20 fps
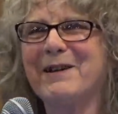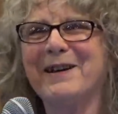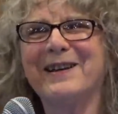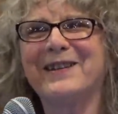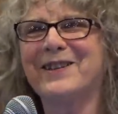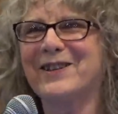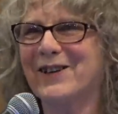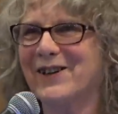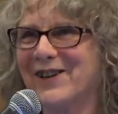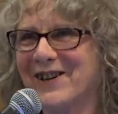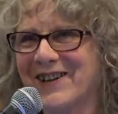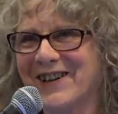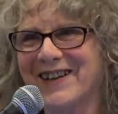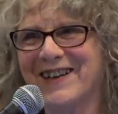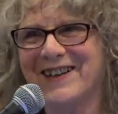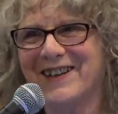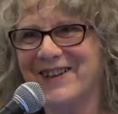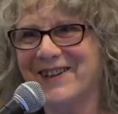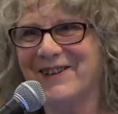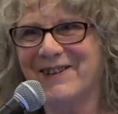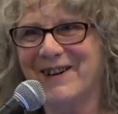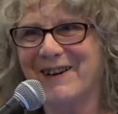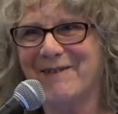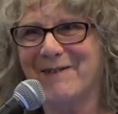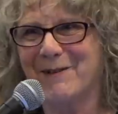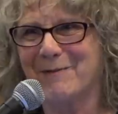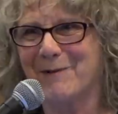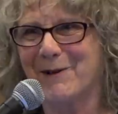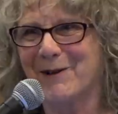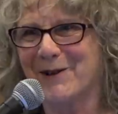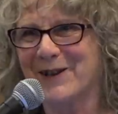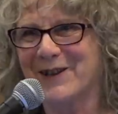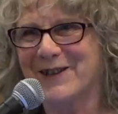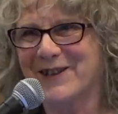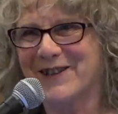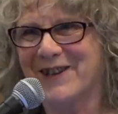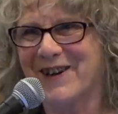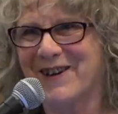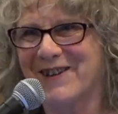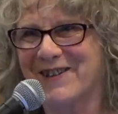we certainly do have the Rolling
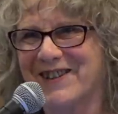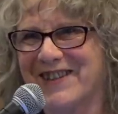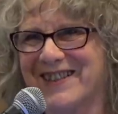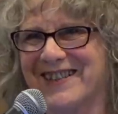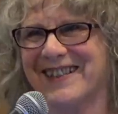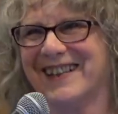Stones.